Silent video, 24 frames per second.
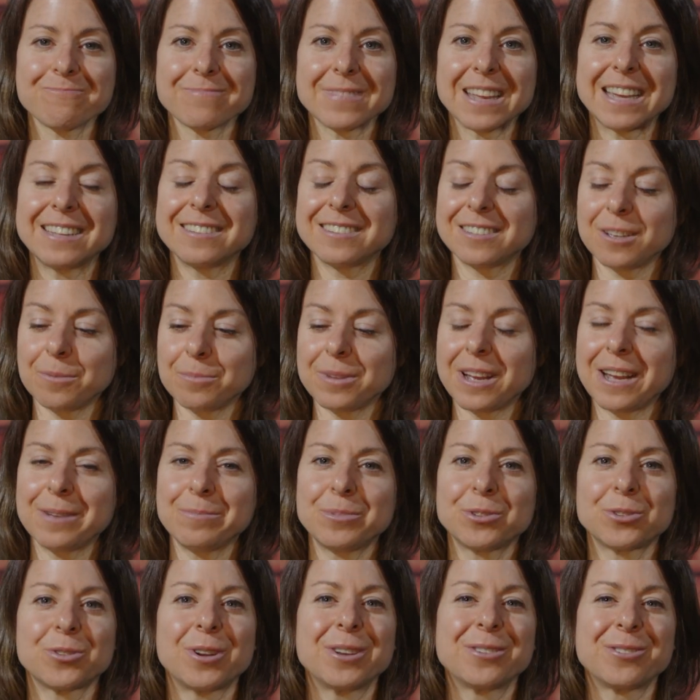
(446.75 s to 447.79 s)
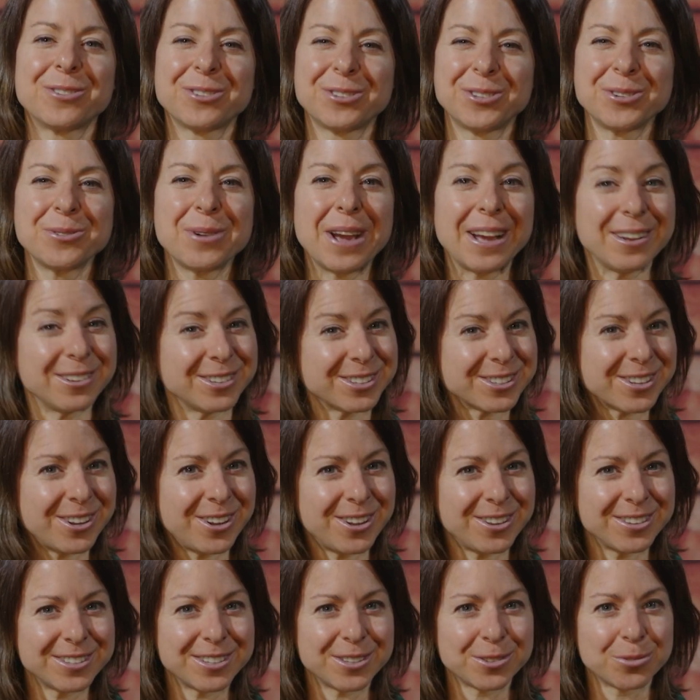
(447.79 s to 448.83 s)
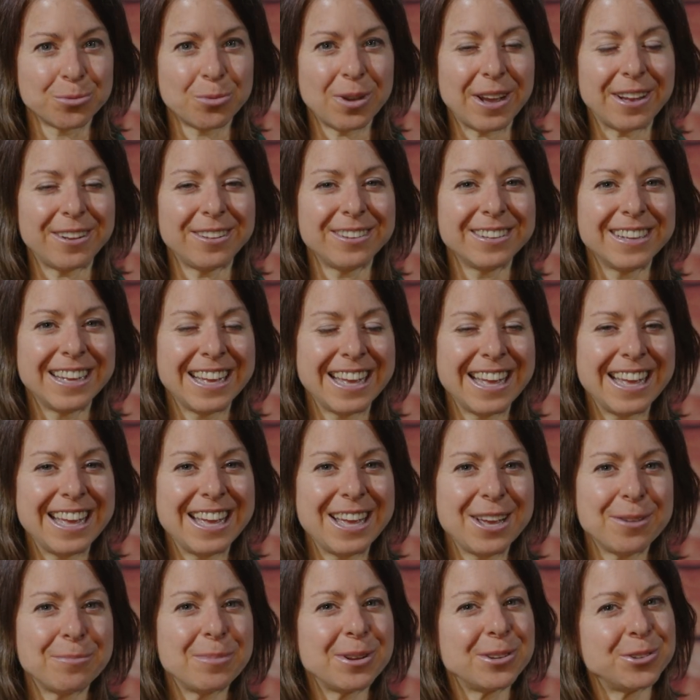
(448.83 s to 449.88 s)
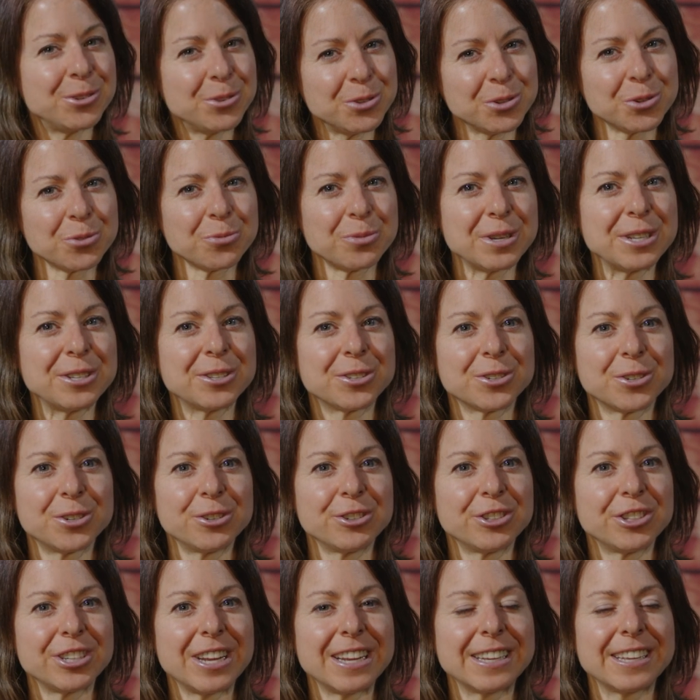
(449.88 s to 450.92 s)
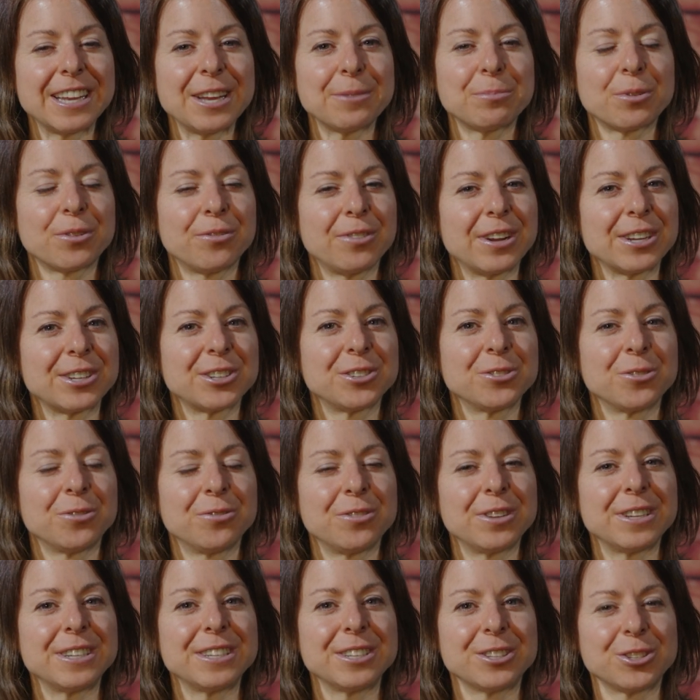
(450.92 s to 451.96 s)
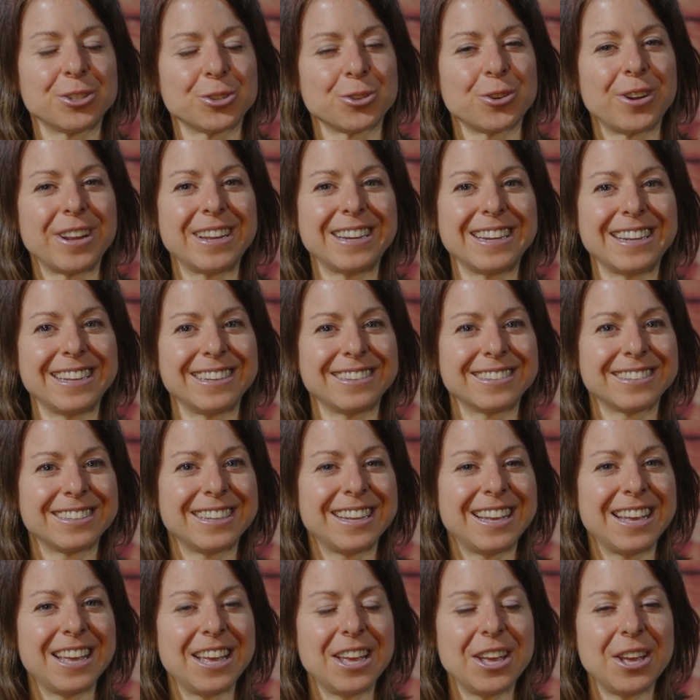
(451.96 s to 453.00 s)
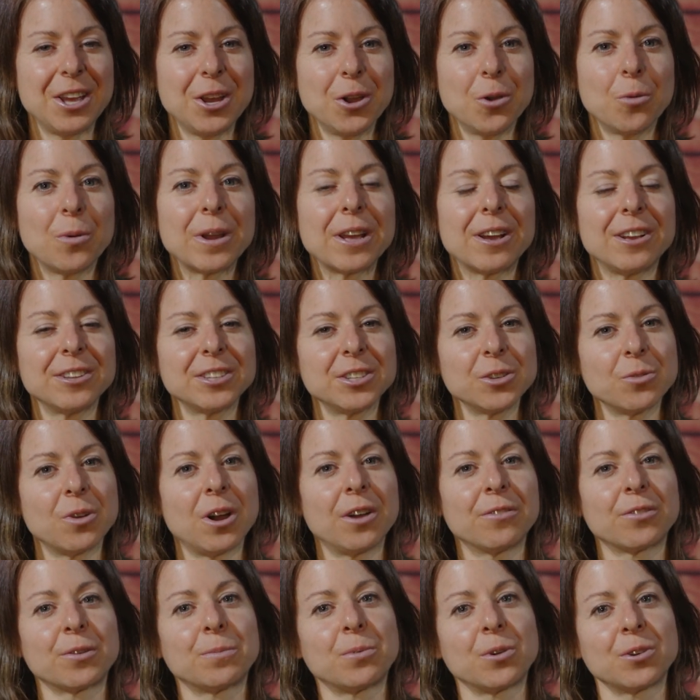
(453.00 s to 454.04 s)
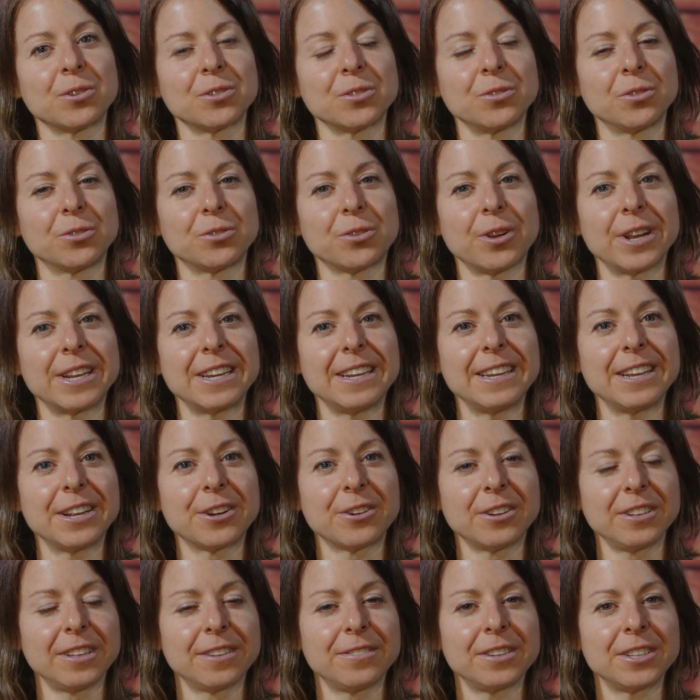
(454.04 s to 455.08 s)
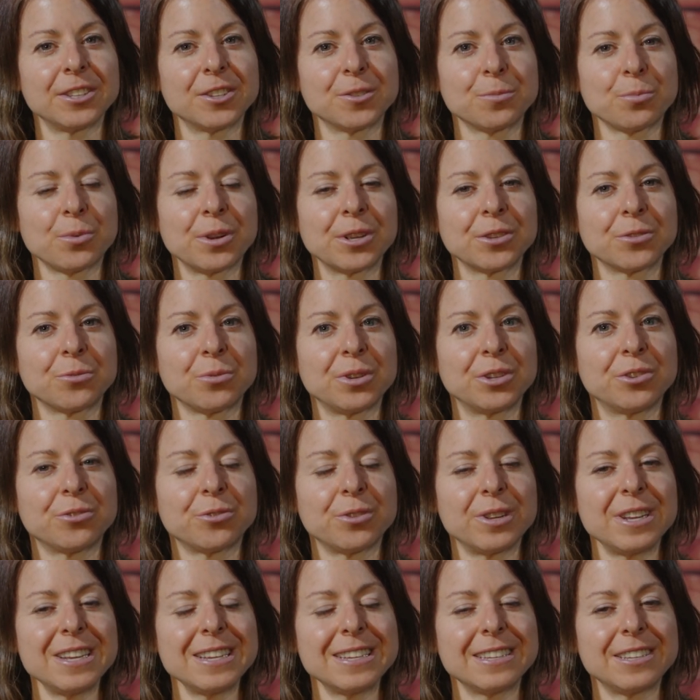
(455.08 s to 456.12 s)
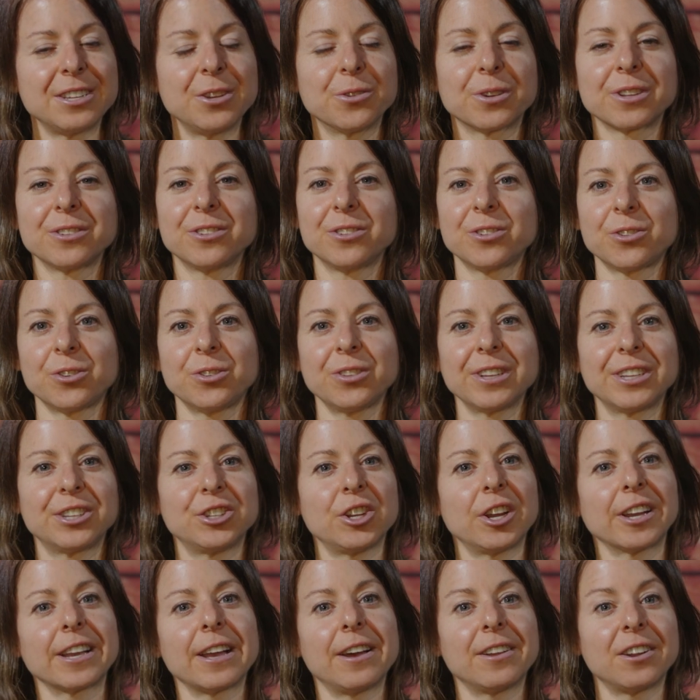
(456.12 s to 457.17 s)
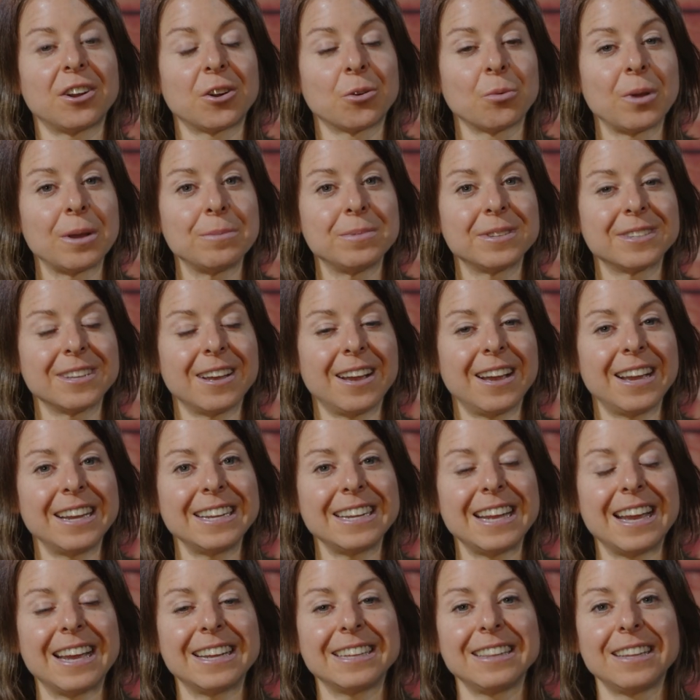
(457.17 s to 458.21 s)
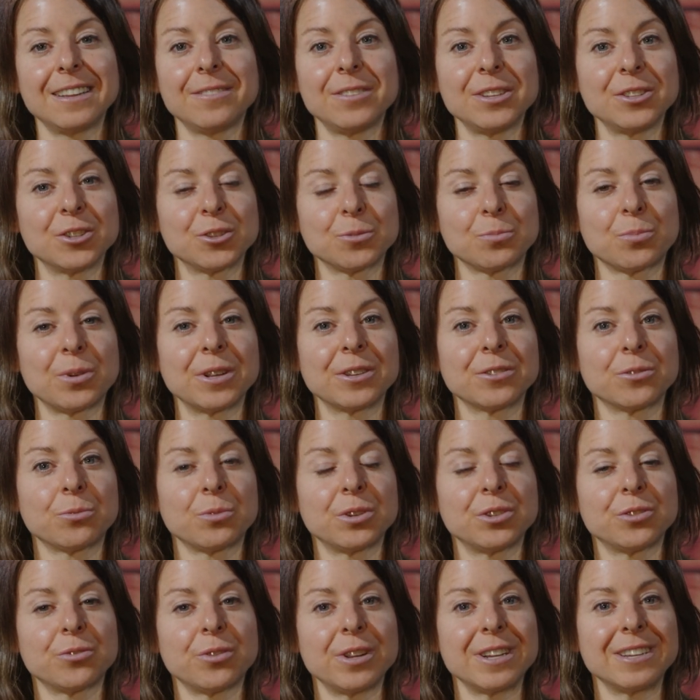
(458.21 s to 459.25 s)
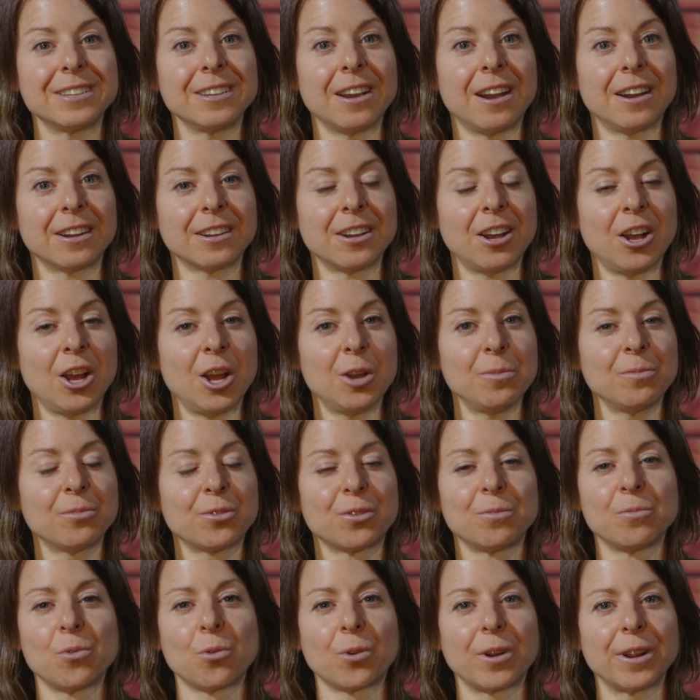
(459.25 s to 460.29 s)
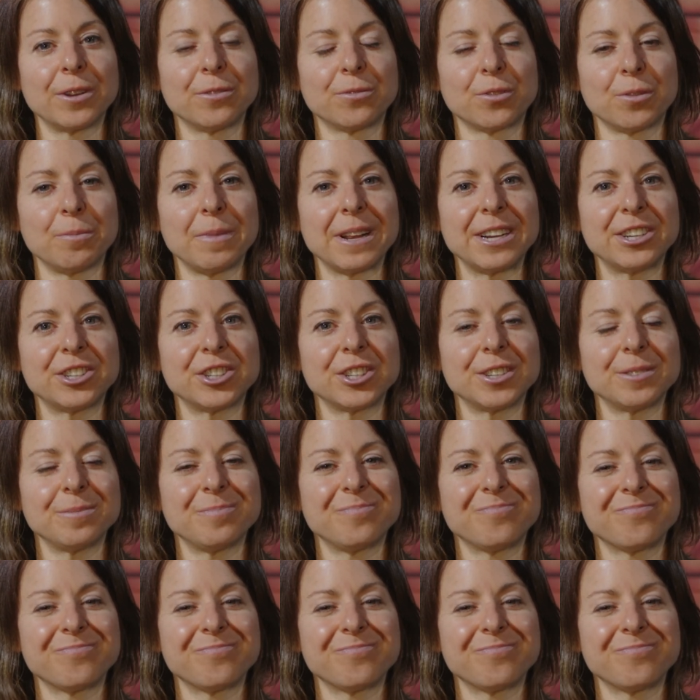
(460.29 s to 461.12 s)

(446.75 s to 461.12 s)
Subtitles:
And sometimes trainers do house calls as well, but do your research and get professional fitness training. We also offer personal training here at Living Springs Retreat. You can certainly check out our website at livingspringsretreat.com for more information.